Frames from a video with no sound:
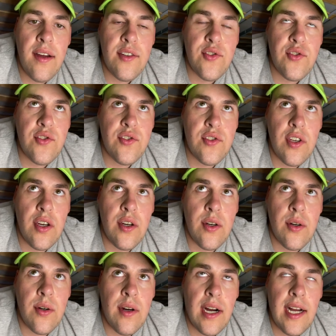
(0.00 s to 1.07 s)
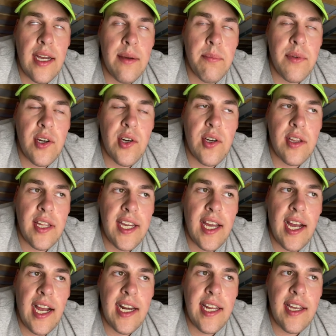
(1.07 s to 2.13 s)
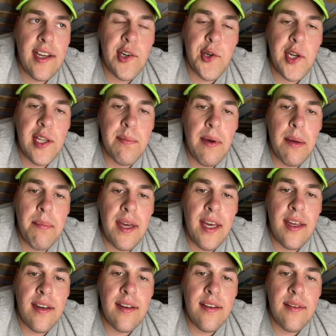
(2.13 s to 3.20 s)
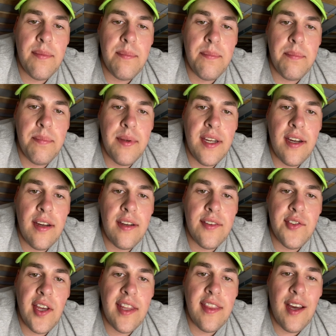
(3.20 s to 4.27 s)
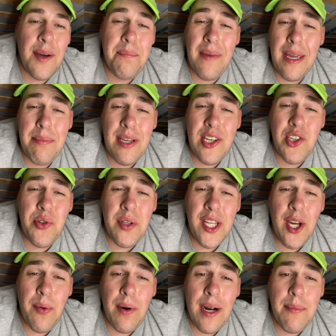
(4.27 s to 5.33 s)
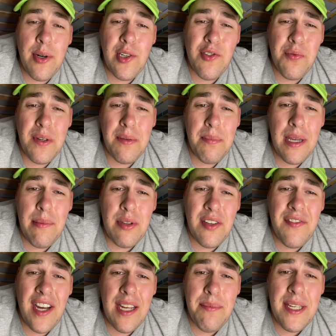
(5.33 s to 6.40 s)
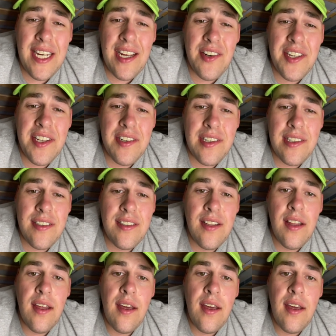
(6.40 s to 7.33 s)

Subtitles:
So I'm currently hiding underneath my bed because I thought maybe Julia Roberts wouldn't be able to find me down here.